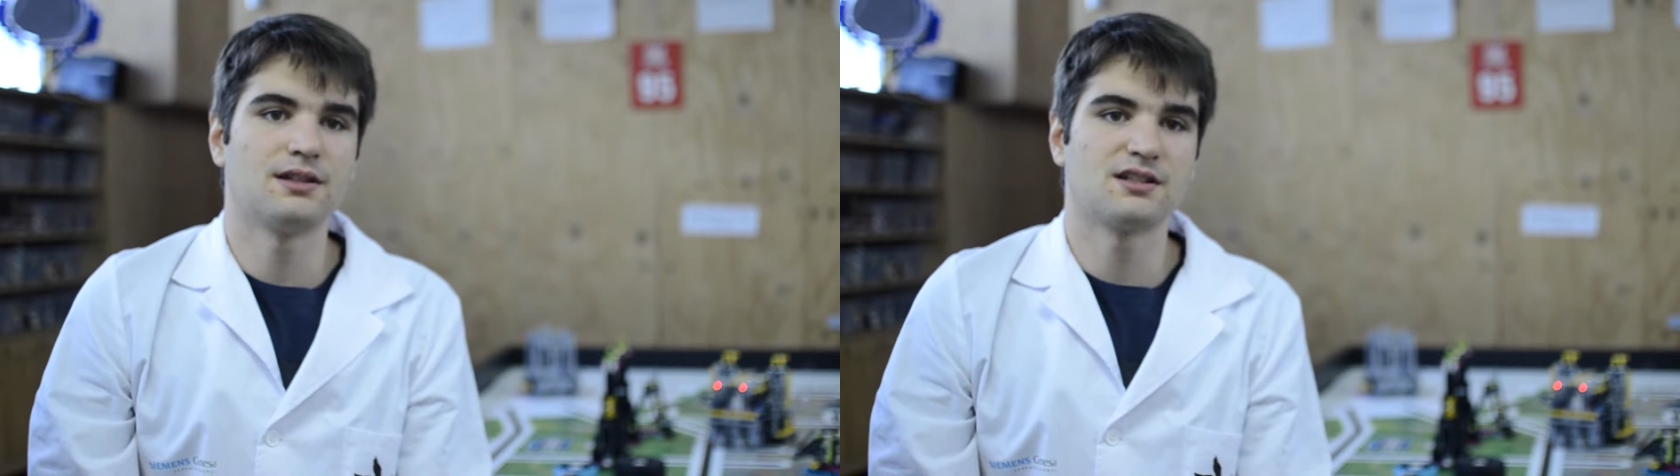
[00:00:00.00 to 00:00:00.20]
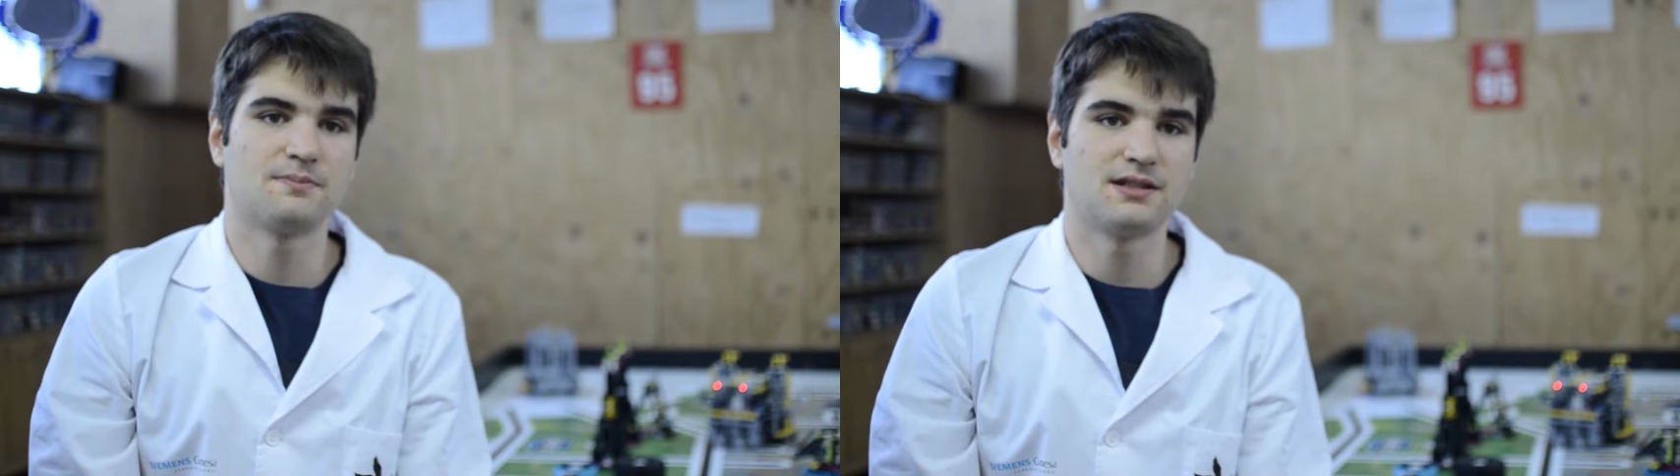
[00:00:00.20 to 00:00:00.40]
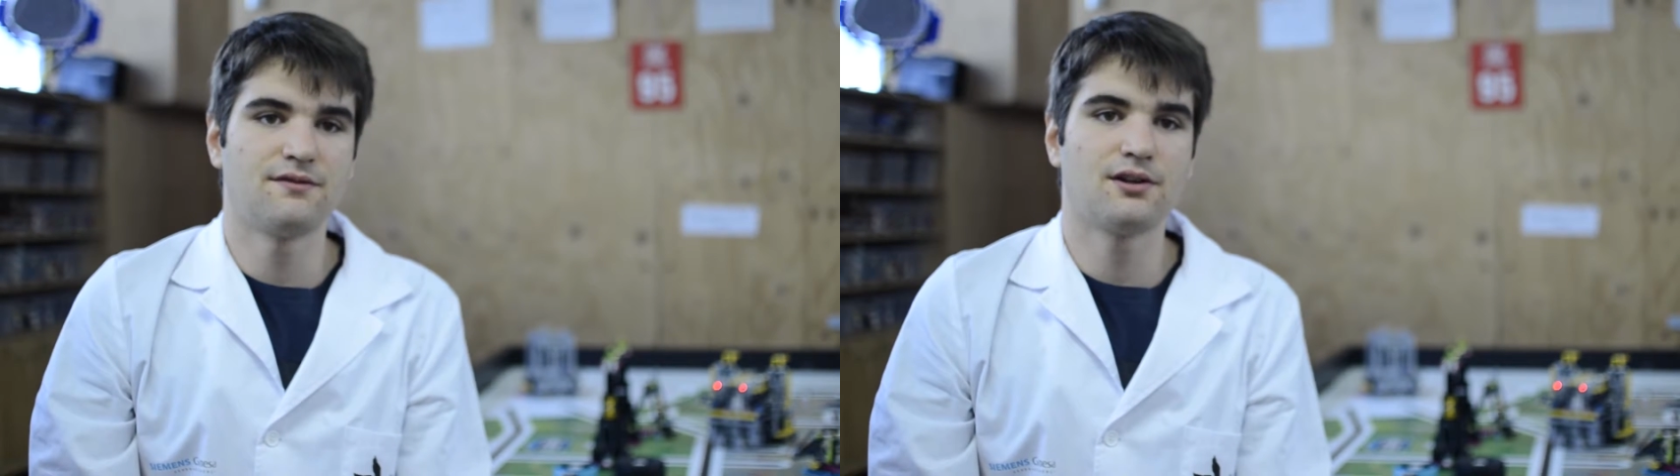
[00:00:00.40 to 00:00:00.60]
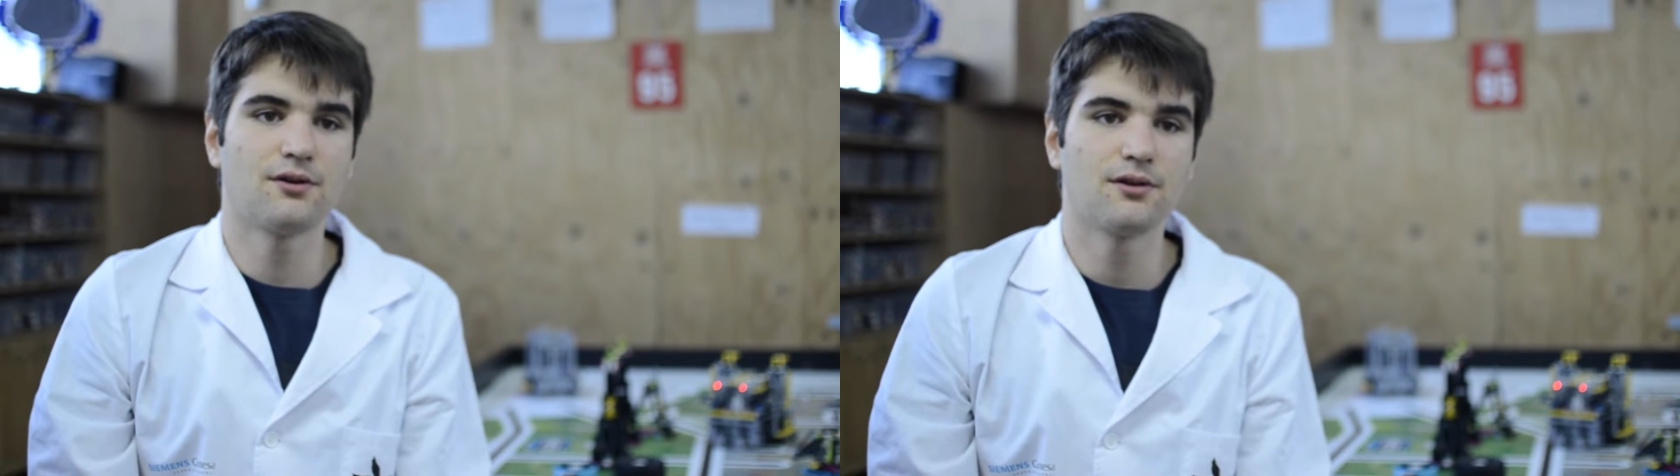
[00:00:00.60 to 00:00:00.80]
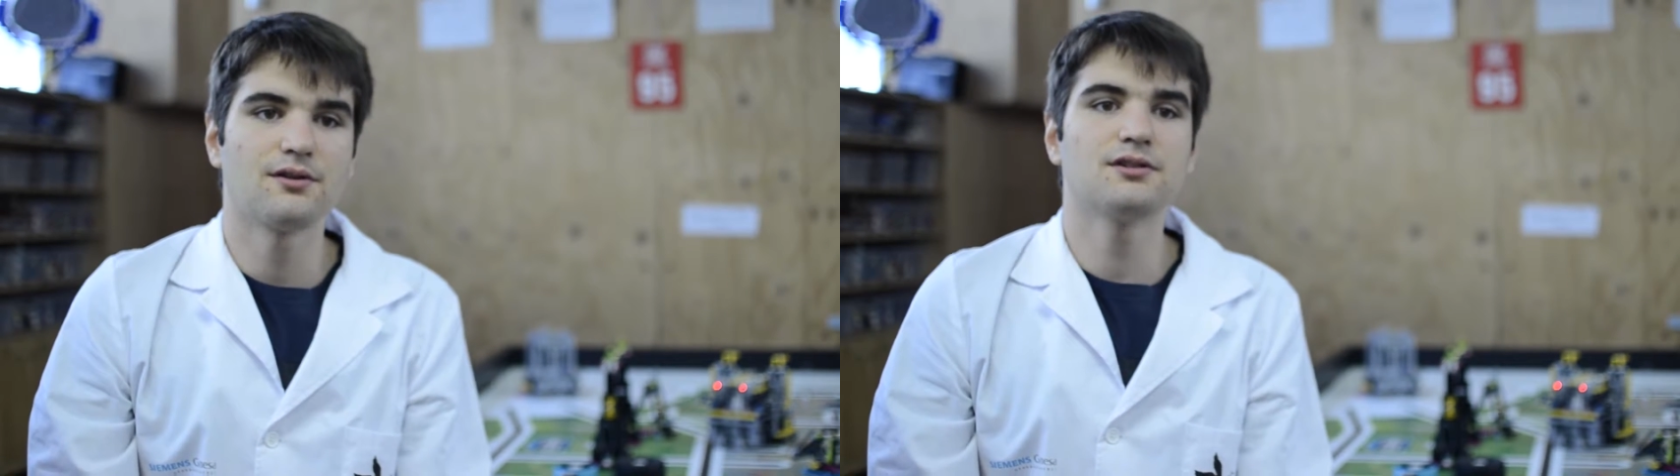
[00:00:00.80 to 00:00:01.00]
a specific
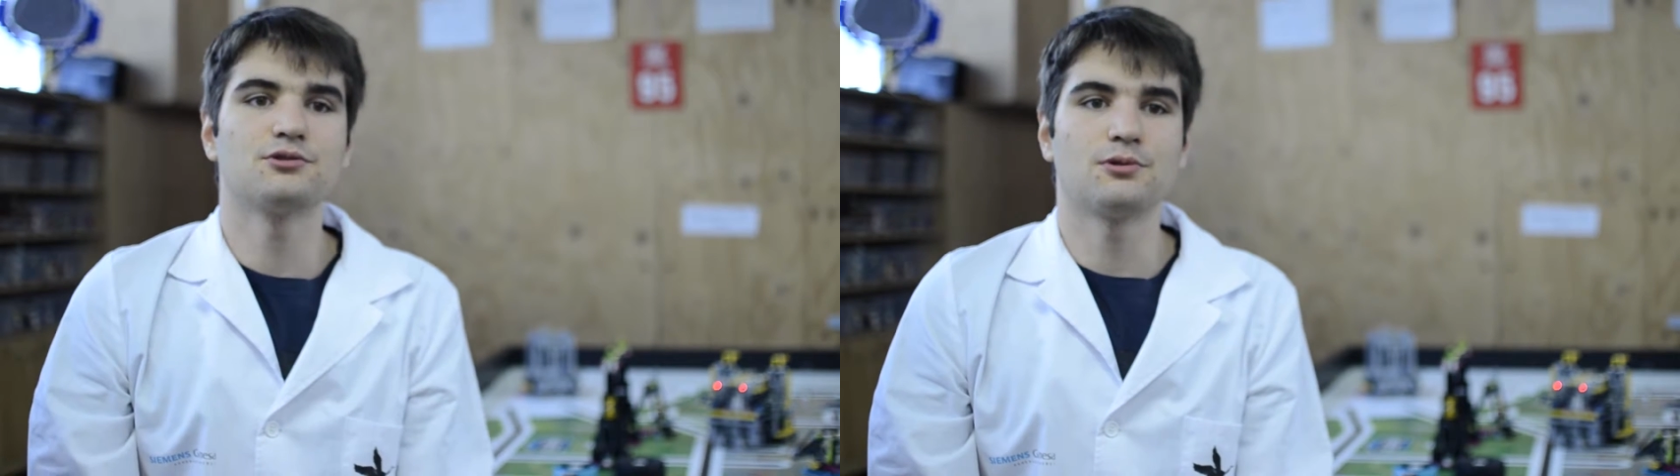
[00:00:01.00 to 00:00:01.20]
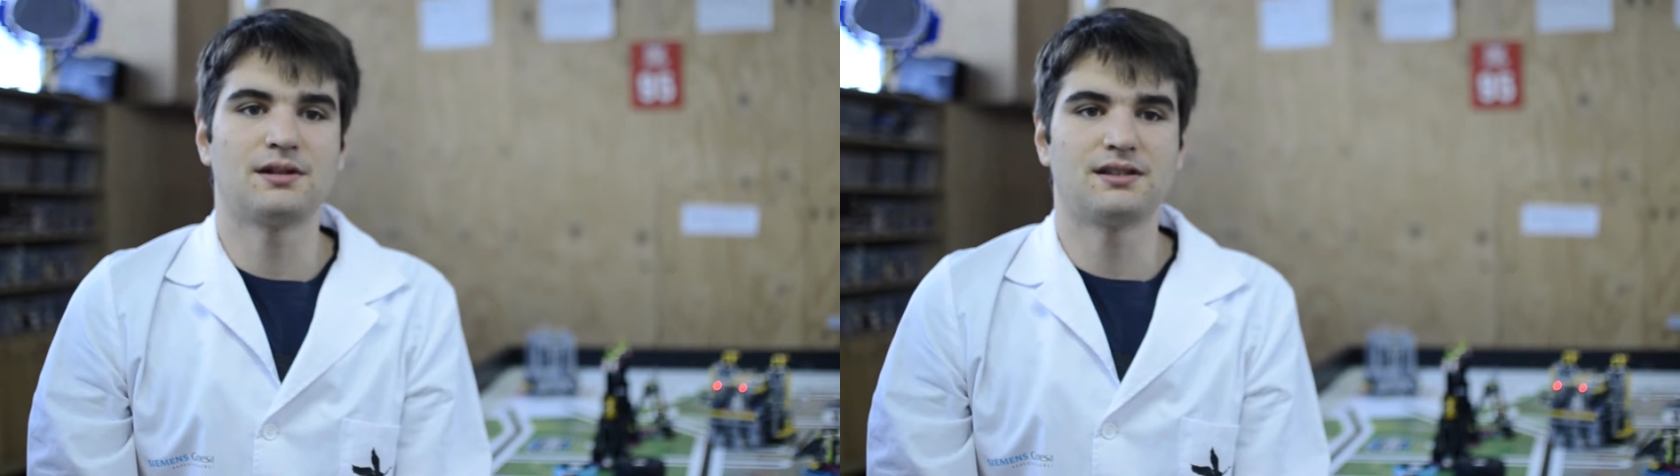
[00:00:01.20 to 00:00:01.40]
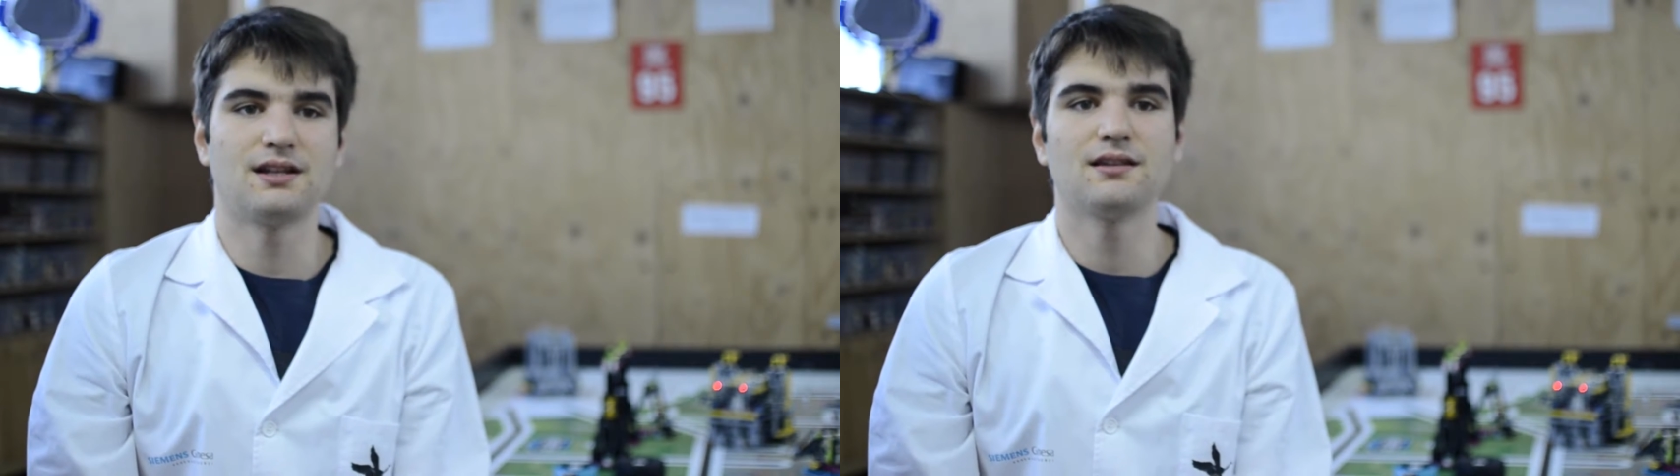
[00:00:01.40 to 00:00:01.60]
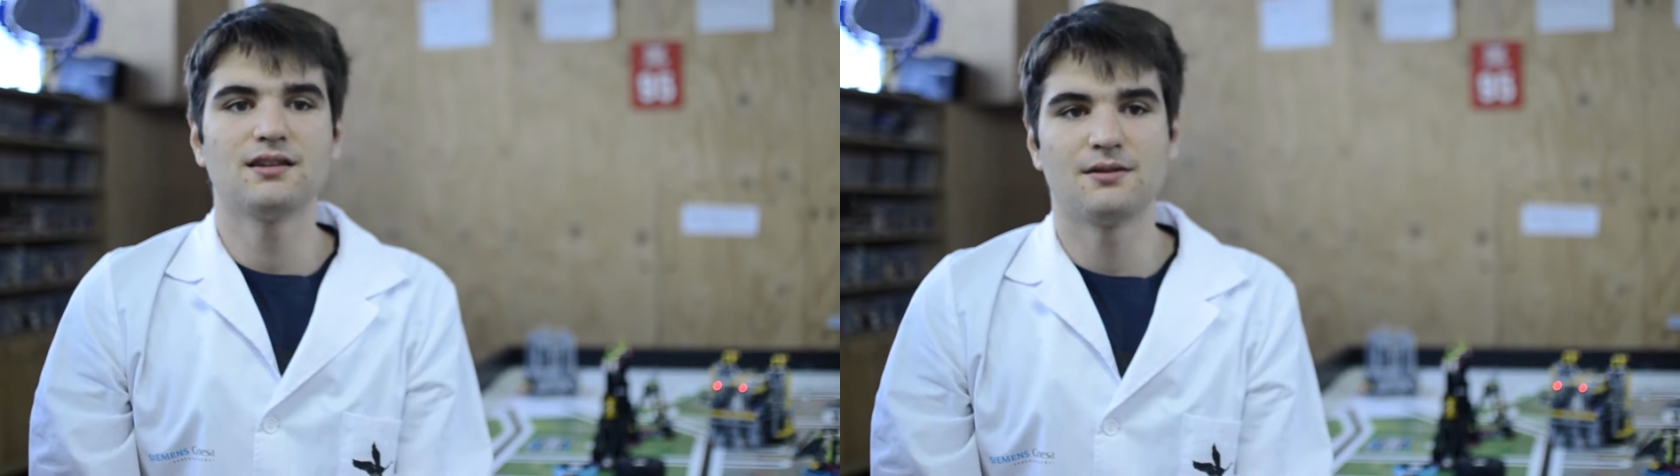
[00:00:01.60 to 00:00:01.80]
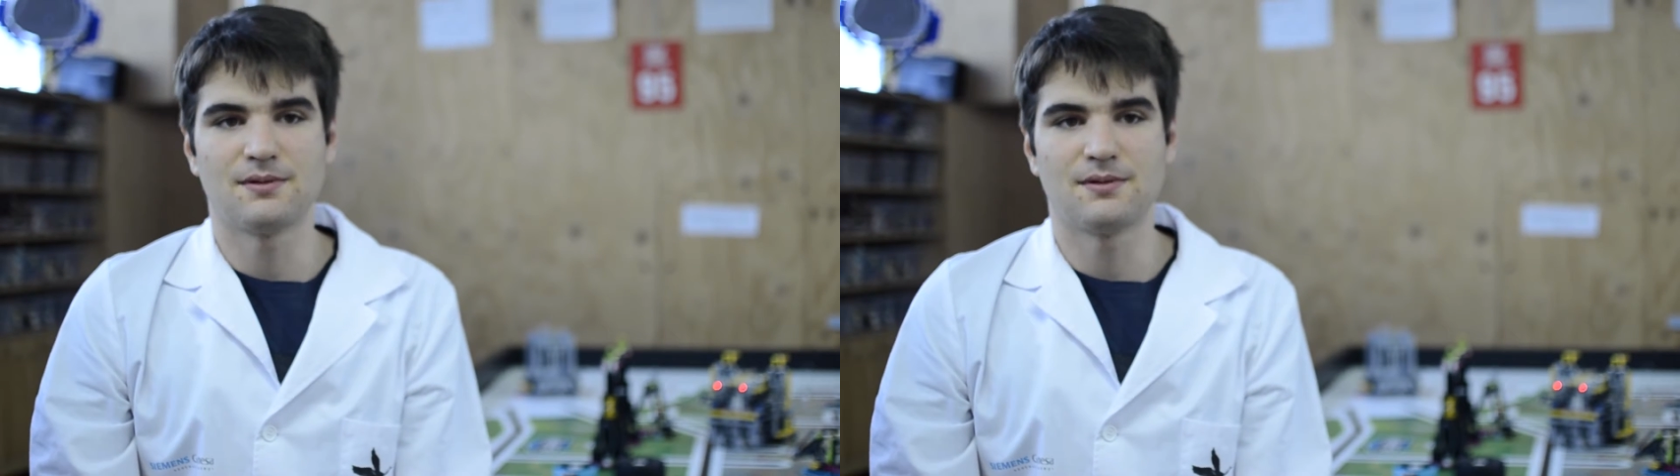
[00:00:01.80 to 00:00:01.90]
order to attain the